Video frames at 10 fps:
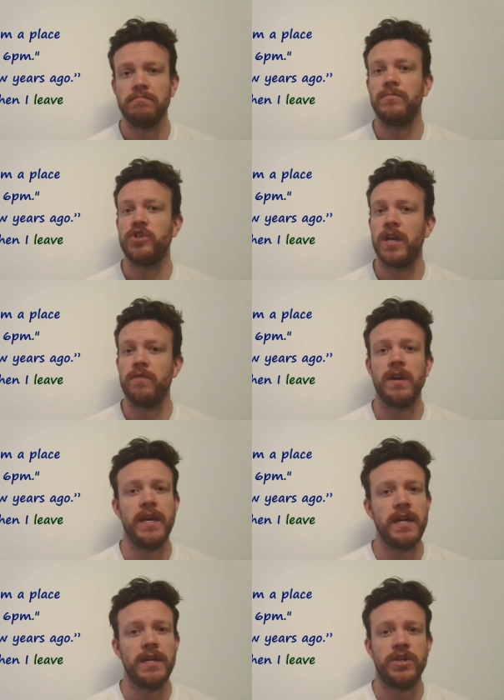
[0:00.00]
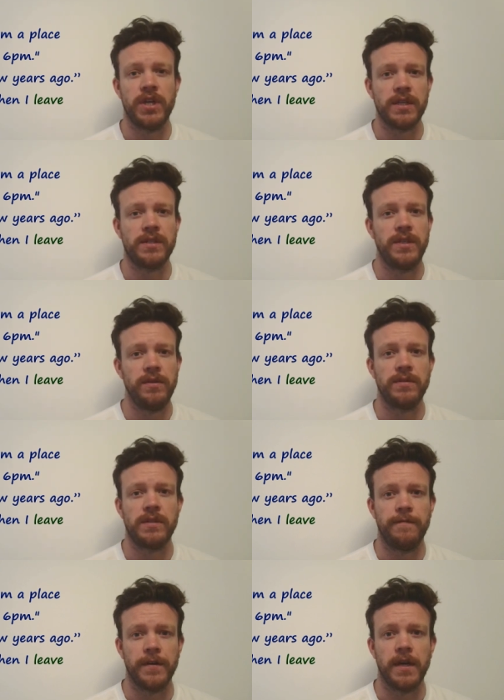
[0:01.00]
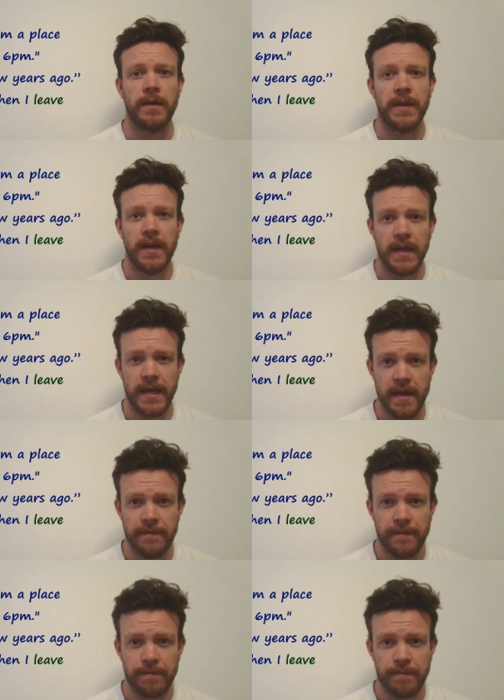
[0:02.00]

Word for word: Generally, just use the verb leave.